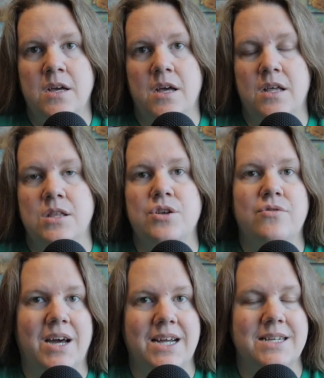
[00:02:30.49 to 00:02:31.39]
in the
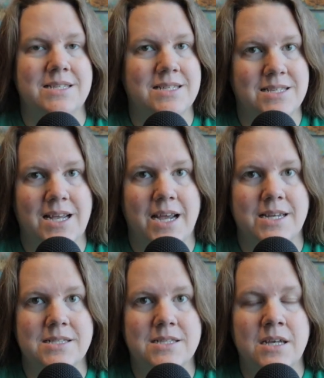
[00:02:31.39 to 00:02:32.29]
United
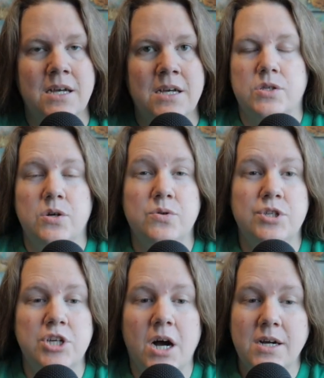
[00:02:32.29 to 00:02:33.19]
States. So
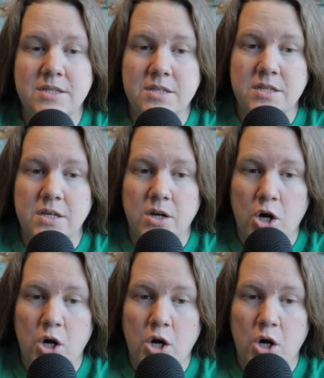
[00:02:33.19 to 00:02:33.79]
John's